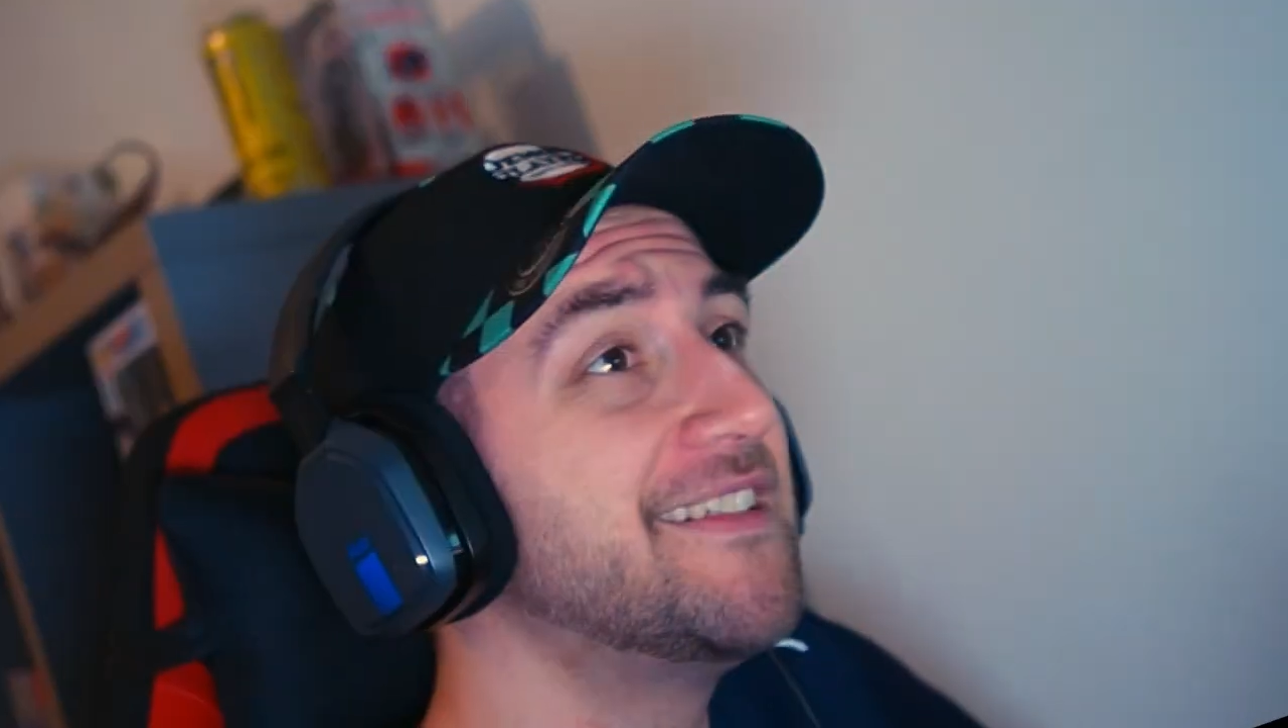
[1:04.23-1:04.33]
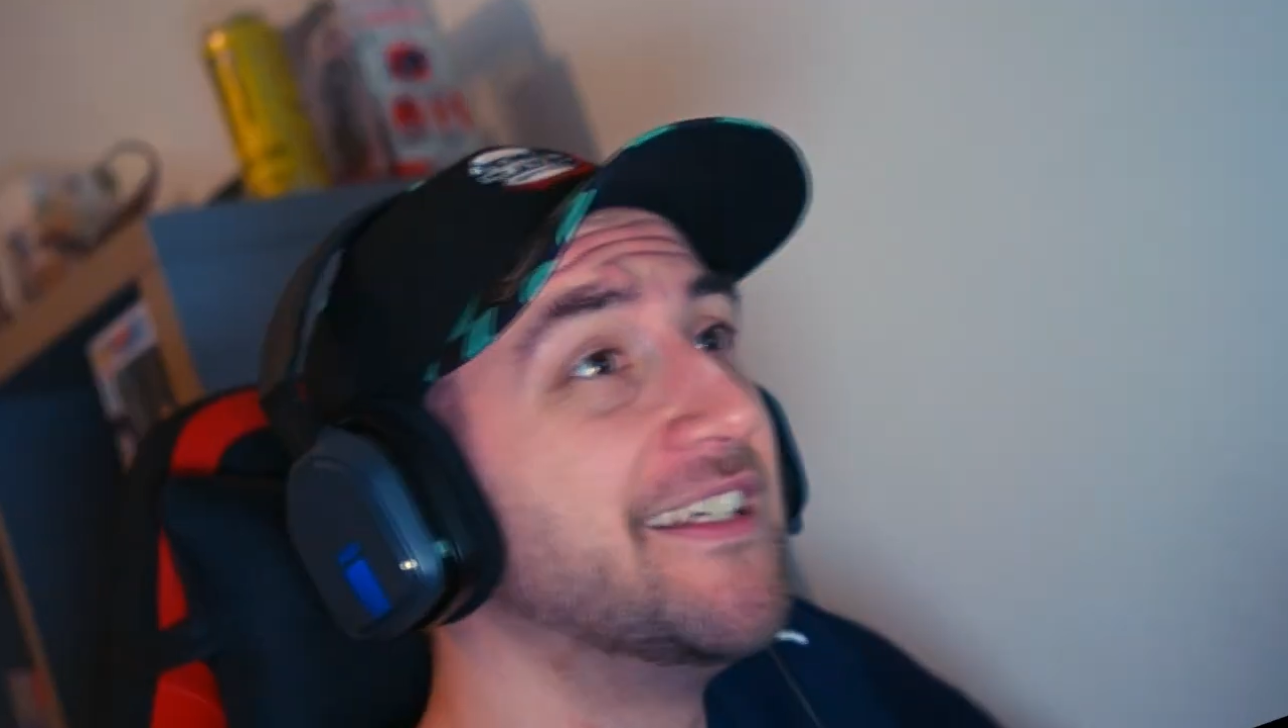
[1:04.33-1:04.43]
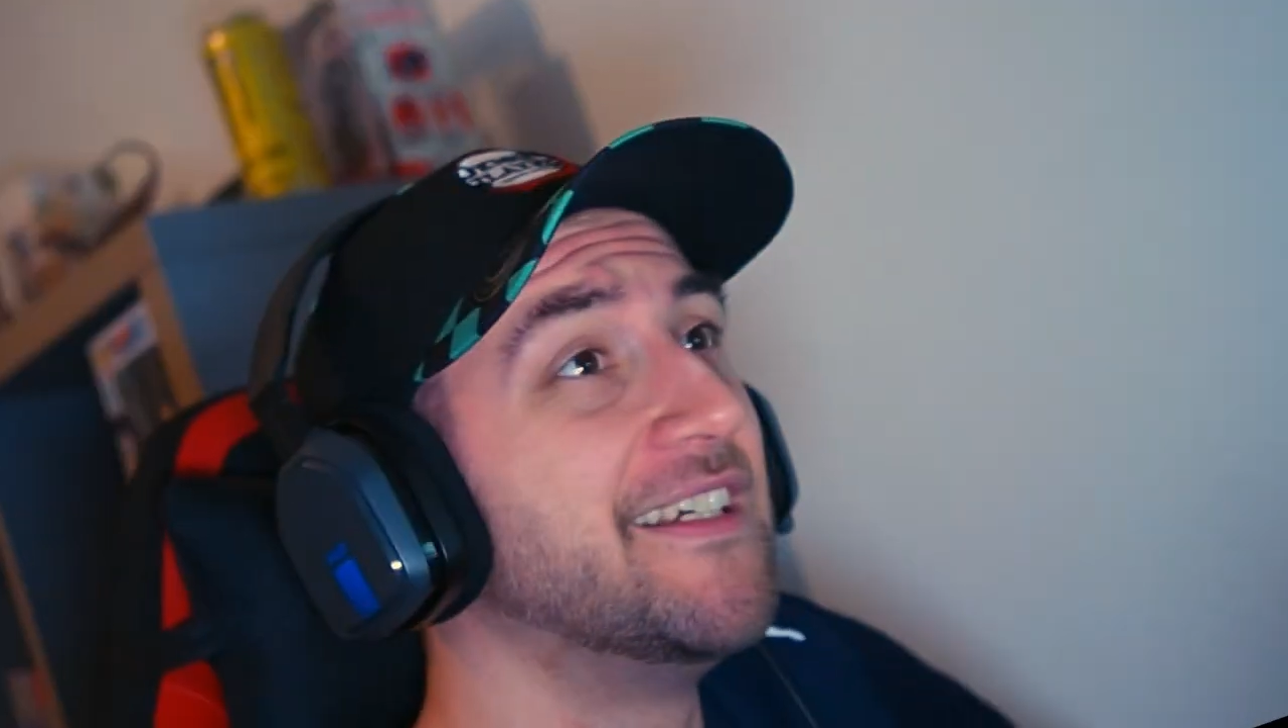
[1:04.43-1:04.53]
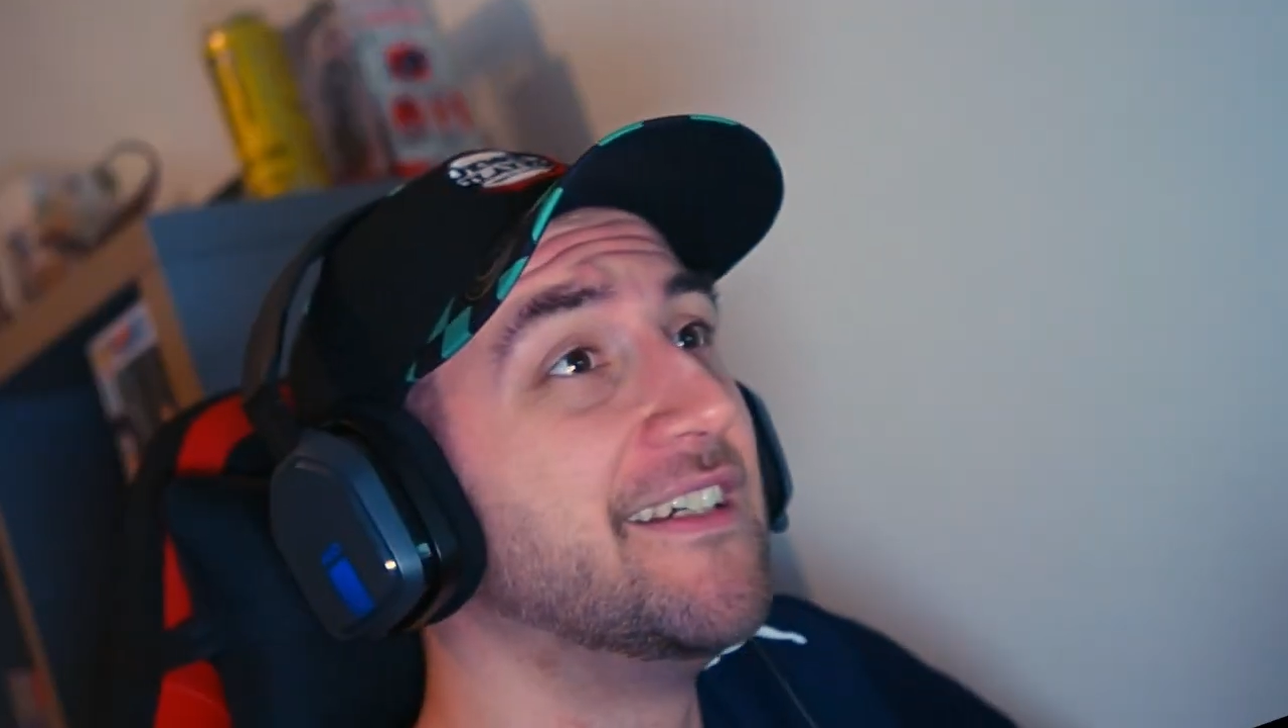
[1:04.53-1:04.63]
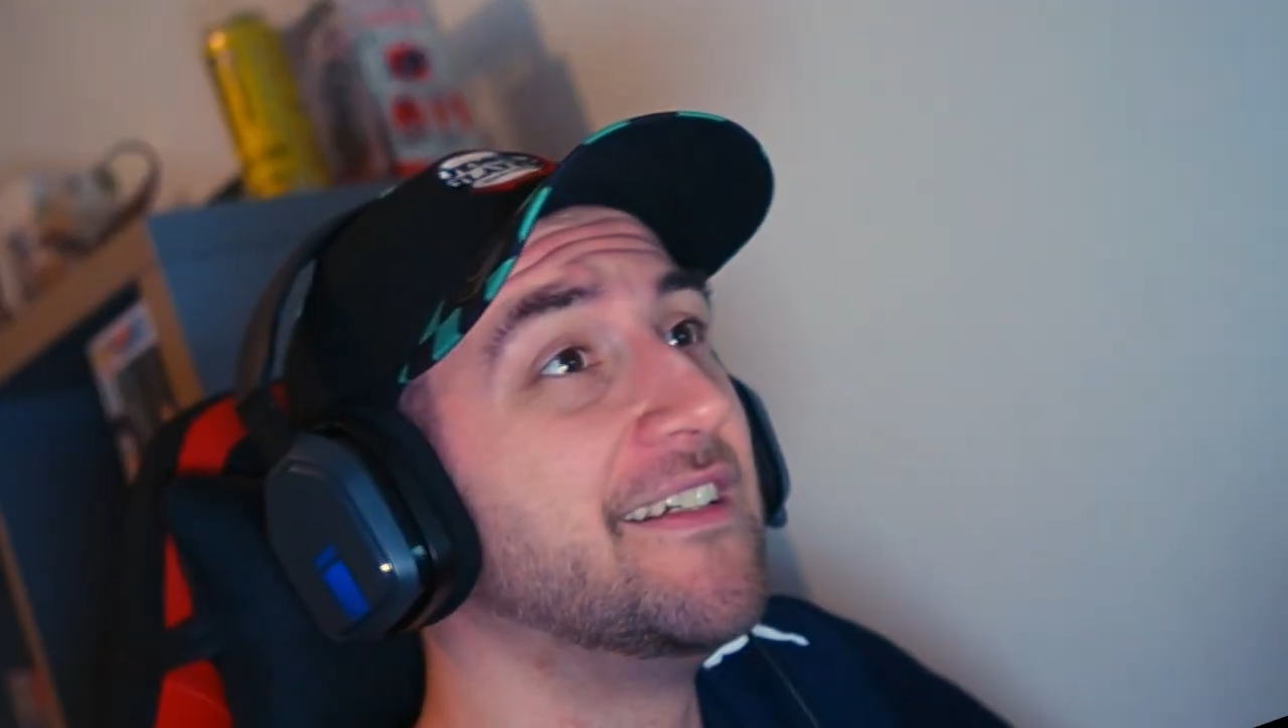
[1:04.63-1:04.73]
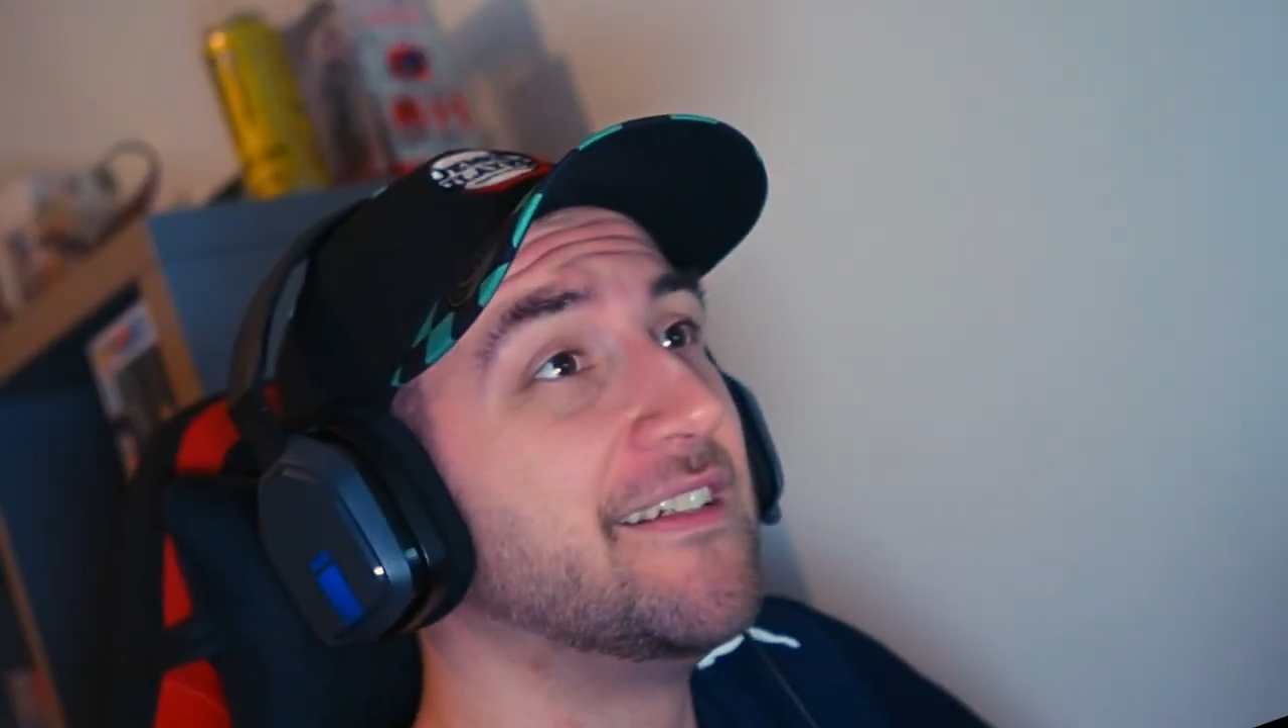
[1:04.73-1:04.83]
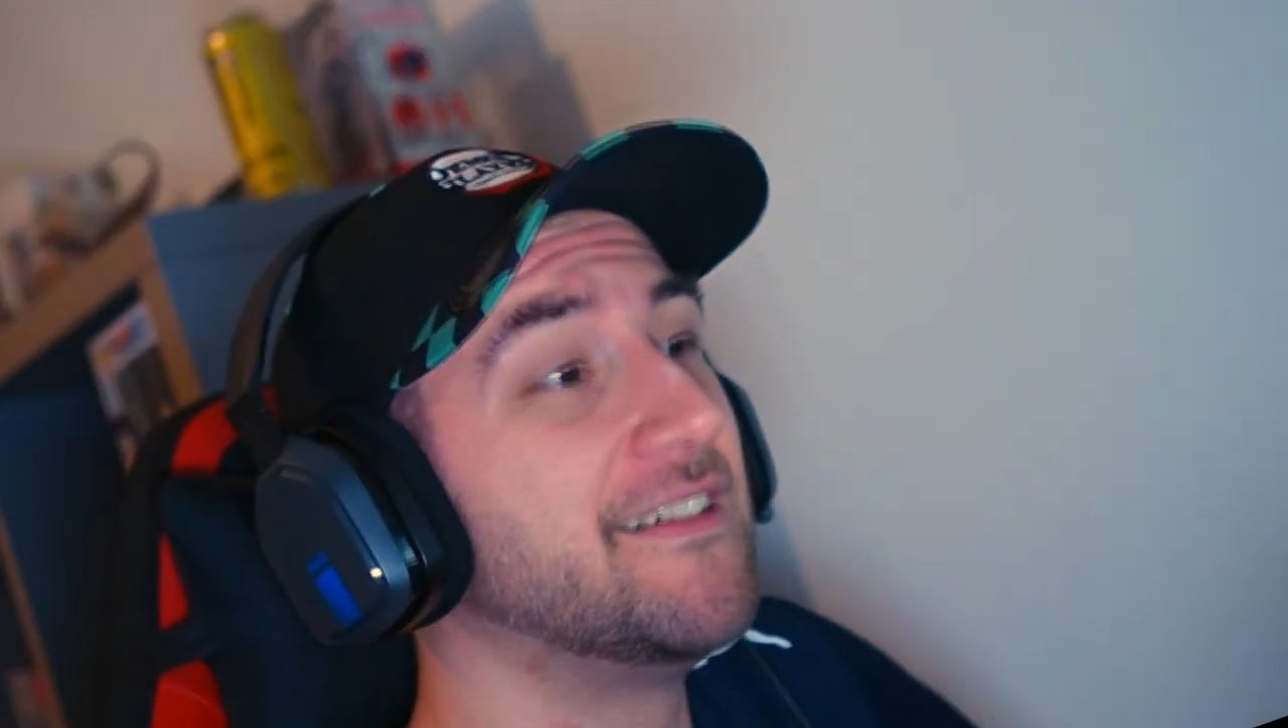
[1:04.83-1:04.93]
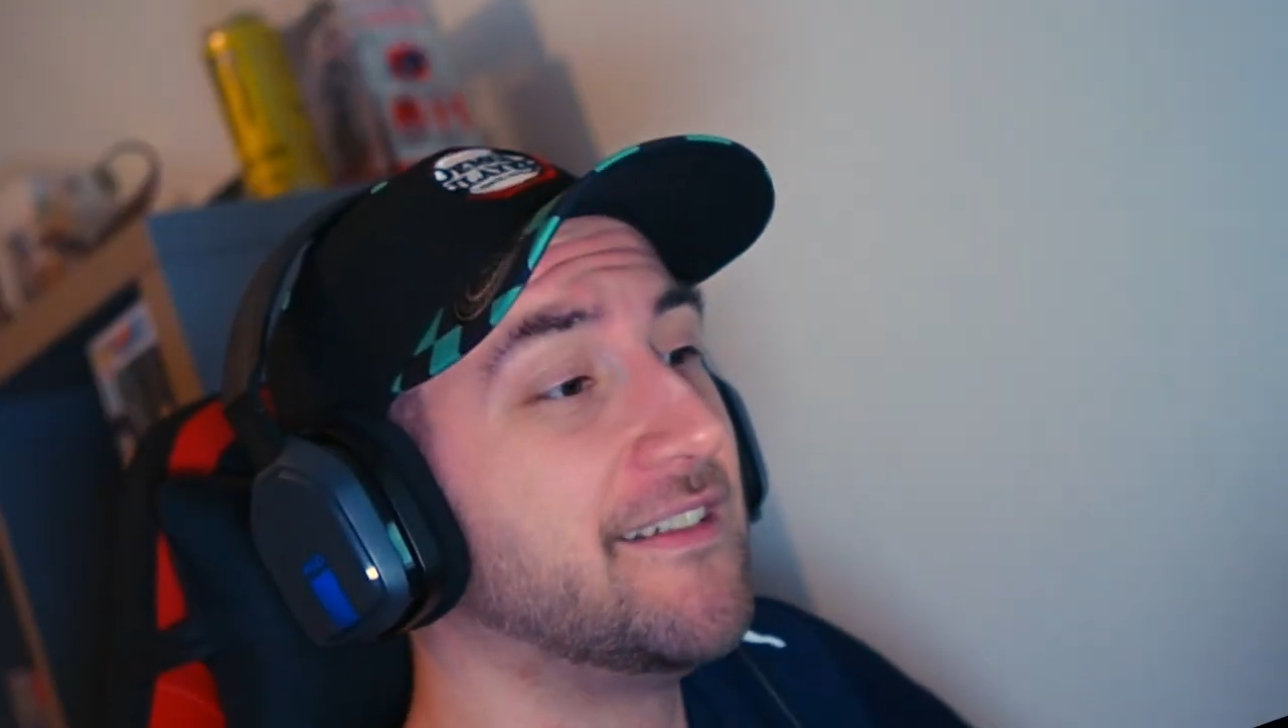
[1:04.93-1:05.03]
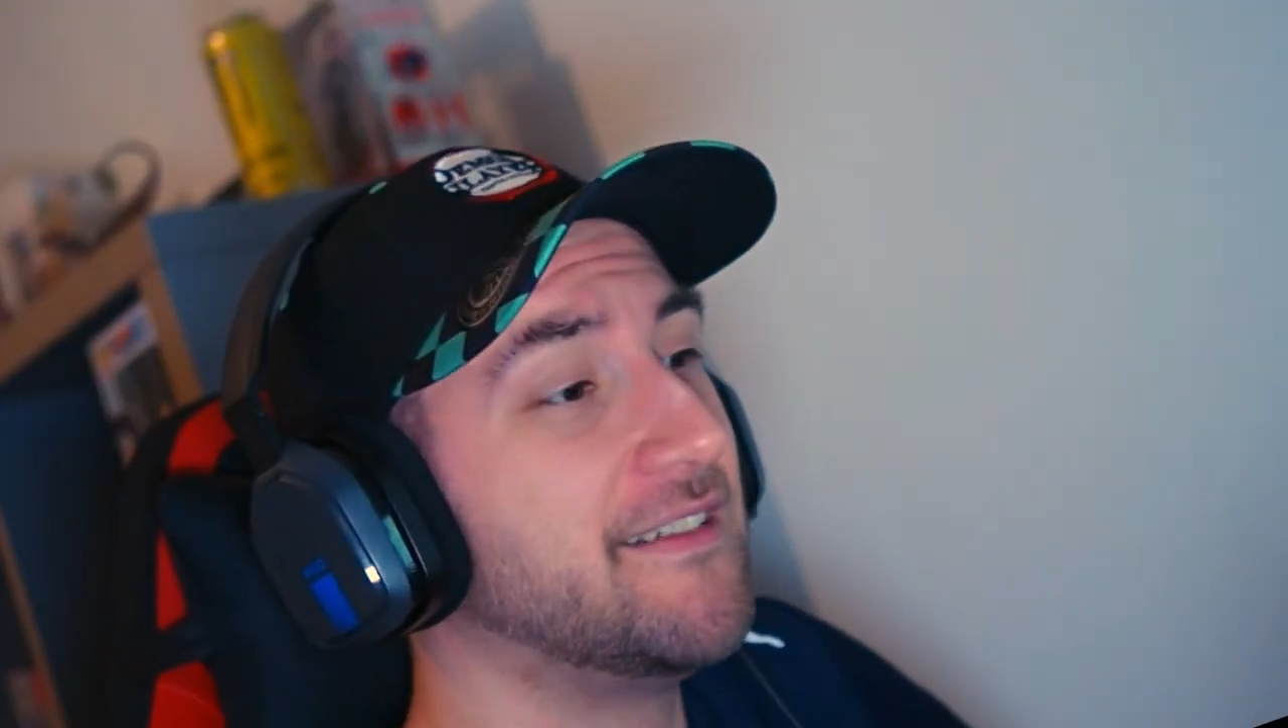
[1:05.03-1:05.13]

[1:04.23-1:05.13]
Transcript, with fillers: Ah,